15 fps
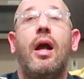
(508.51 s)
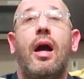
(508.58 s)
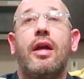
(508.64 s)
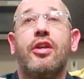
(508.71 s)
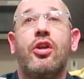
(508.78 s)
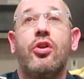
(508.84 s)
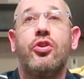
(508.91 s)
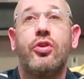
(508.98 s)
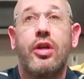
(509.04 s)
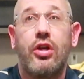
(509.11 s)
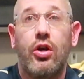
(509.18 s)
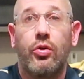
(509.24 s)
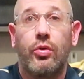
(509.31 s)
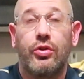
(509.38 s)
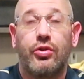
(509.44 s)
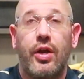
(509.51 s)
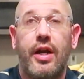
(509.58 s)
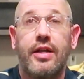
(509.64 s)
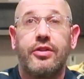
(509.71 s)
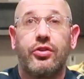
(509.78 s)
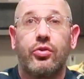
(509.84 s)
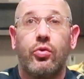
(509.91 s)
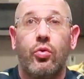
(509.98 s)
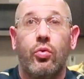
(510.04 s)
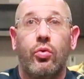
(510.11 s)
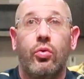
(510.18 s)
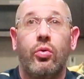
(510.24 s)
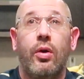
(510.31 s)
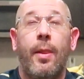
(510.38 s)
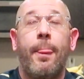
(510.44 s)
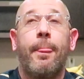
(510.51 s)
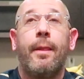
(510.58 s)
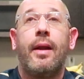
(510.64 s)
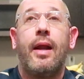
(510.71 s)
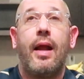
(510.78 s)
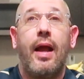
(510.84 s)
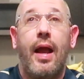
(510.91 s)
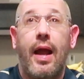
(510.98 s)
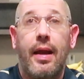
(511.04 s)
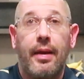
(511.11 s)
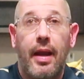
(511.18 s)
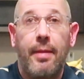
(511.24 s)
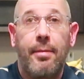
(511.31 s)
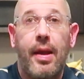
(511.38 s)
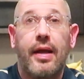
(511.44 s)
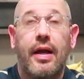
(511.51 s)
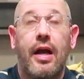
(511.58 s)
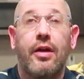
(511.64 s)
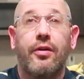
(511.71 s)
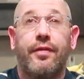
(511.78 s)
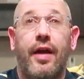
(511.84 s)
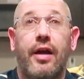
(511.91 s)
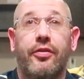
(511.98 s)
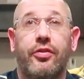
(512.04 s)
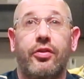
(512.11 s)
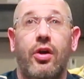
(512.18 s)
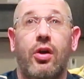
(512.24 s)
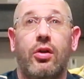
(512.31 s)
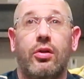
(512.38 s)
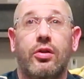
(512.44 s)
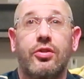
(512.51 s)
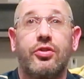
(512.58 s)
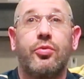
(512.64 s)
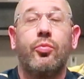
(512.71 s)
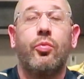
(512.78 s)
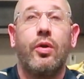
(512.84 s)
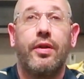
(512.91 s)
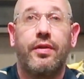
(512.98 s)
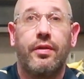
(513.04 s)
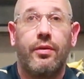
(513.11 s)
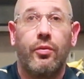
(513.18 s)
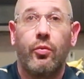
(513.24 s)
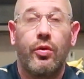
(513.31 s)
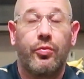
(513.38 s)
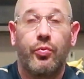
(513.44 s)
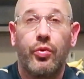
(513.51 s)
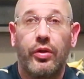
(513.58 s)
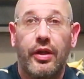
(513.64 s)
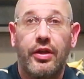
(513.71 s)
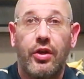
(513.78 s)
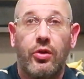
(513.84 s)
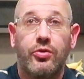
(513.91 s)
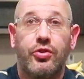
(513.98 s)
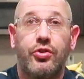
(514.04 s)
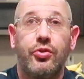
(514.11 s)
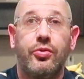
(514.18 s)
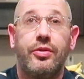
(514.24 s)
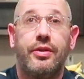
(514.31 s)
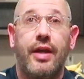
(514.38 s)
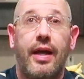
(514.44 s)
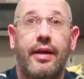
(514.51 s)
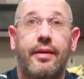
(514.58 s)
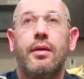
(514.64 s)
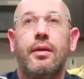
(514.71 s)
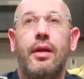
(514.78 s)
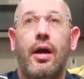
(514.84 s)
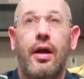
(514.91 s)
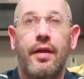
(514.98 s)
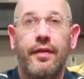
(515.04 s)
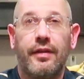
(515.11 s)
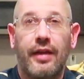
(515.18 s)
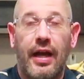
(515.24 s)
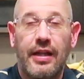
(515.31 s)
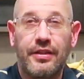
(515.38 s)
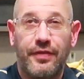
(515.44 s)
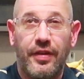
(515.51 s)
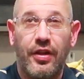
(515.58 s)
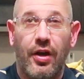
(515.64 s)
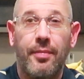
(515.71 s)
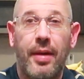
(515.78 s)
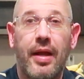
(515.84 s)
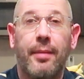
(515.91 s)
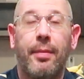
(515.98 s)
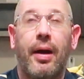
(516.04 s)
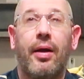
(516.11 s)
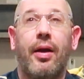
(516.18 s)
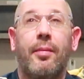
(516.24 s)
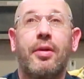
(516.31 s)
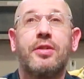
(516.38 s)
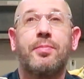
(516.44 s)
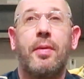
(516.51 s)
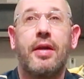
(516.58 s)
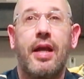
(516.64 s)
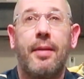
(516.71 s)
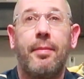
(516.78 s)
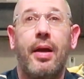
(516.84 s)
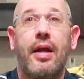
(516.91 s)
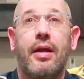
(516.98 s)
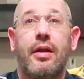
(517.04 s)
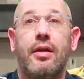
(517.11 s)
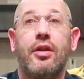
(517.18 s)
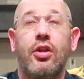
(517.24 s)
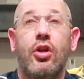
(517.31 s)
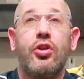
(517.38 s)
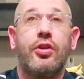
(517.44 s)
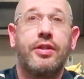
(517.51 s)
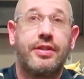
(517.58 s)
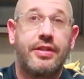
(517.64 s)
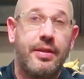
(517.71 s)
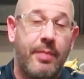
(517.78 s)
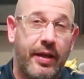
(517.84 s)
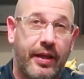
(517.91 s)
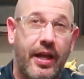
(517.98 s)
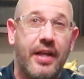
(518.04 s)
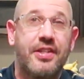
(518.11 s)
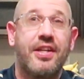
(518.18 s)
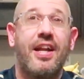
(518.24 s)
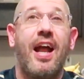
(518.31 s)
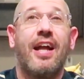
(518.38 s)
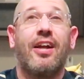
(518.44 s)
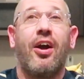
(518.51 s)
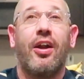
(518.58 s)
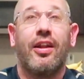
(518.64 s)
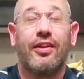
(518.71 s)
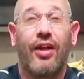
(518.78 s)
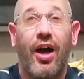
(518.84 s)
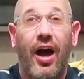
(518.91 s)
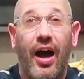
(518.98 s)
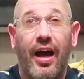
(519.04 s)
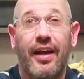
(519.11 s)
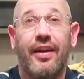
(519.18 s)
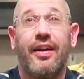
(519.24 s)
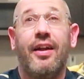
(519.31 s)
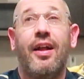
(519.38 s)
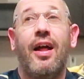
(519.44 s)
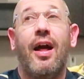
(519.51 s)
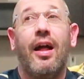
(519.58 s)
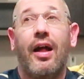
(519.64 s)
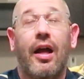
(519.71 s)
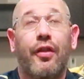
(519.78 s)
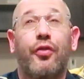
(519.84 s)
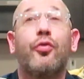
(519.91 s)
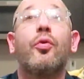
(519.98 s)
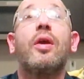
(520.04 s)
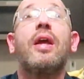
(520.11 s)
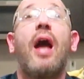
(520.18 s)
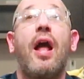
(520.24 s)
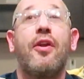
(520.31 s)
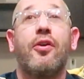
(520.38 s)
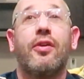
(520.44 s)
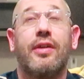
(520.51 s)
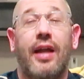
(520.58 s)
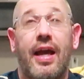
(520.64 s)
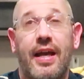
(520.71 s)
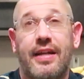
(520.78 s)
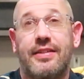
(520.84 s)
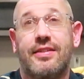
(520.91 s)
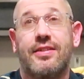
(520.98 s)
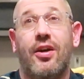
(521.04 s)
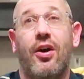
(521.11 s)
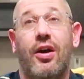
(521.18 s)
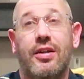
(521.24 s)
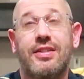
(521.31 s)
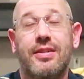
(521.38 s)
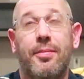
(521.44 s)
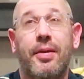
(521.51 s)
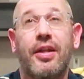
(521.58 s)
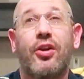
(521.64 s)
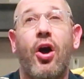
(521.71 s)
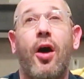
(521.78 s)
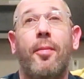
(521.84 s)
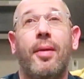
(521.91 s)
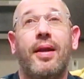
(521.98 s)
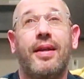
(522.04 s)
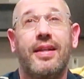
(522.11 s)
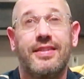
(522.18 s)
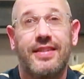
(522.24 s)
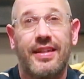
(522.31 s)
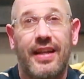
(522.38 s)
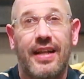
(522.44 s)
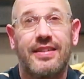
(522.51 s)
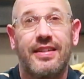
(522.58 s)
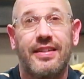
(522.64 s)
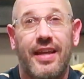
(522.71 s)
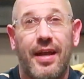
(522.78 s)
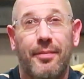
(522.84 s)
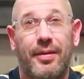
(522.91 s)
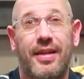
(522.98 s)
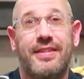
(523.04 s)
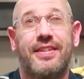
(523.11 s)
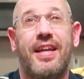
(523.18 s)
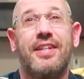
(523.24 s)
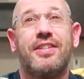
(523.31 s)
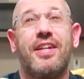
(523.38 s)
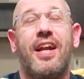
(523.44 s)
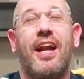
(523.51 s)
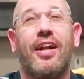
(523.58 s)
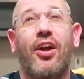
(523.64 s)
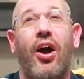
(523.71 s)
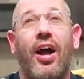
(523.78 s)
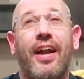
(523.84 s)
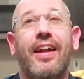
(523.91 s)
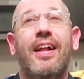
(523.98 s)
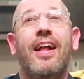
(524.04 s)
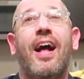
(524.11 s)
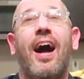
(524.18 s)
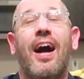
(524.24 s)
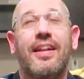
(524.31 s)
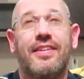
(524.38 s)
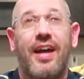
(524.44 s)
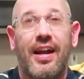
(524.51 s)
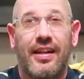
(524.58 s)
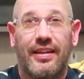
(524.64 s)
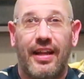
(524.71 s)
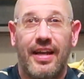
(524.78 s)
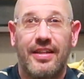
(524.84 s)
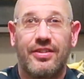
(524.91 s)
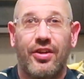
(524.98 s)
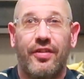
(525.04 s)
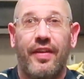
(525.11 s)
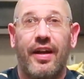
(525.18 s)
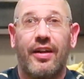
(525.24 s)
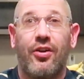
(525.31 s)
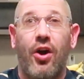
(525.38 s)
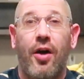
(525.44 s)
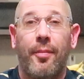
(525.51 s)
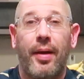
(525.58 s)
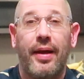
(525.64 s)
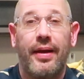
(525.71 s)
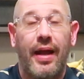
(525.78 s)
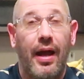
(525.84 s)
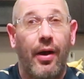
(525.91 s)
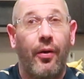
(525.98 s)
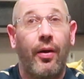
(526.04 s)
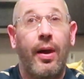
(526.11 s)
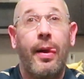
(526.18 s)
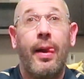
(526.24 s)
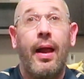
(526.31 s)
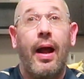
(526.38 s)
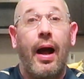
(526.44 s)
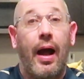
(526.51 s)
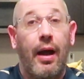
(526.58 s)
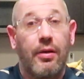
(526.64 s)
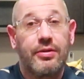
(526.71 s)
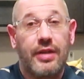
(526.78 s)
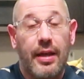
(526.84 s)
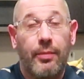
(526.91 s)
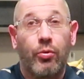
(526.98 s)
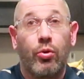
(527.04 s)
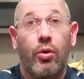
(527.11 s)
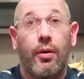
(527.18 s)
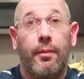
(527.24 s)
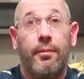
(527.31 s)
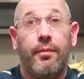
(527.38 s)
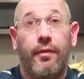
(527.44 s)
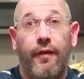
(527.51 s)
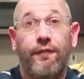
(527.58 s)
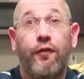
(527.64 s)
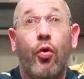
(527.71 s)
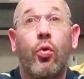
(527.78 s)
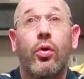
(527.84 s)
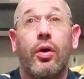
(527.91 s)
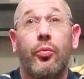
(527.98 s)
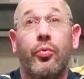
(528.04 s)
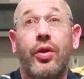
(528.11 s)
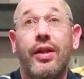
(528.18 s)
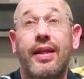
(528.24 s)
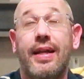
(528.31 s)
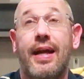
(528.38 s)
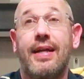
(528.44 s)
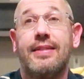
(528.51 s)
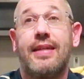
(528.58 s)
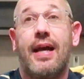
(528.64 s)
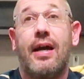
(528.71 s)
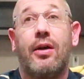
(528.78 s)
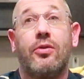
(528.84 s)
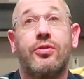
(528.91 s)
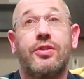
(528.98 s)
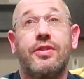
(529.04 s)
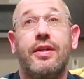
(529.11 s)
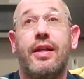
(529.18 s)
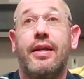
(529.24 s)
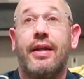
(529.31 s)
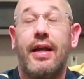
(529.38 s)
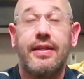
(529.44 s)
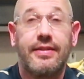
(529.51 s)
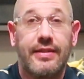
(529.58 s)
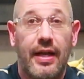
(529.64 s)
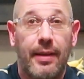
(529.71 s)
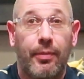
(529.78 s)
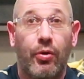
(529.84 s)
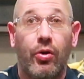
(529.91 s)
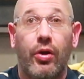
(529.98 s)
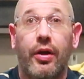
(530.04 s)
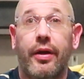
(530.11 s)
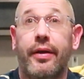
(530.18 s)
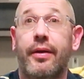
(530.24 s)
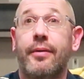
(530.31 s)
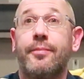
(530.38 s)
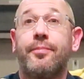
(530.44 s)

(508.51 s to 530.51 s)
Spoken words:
You can go to a trade school and make $100,000 with really no student debt. Now, in the last video I made about how much money I made, you can see my kitchen. I got a lot, 300 likes. Somebody commented and said, that's a damn nice kitchen. I got a ton of likes on that comment. Now, I was able to afford a really nice house in a nice neighborhood.